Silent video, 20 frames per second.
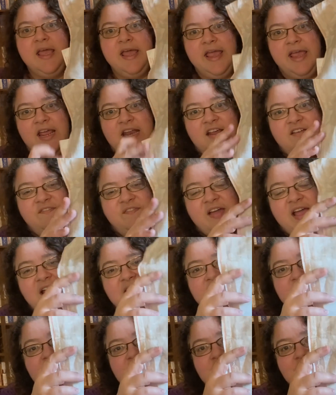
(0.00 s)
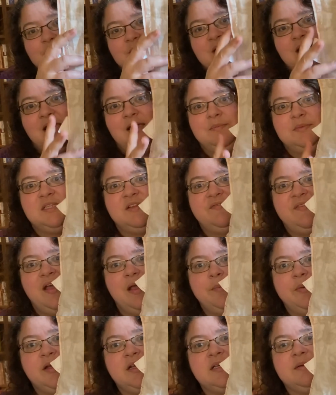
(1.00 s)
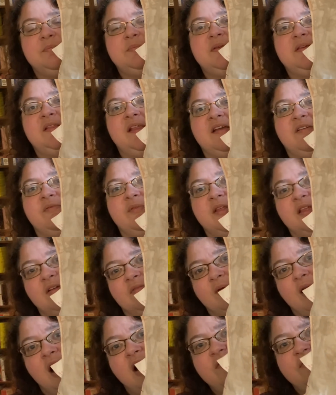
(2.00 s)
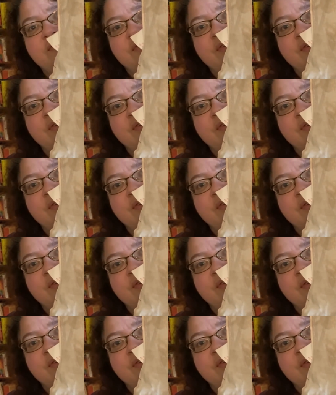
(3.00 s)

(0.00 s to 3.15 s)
And I find that sometimes the fabric can be like really rough,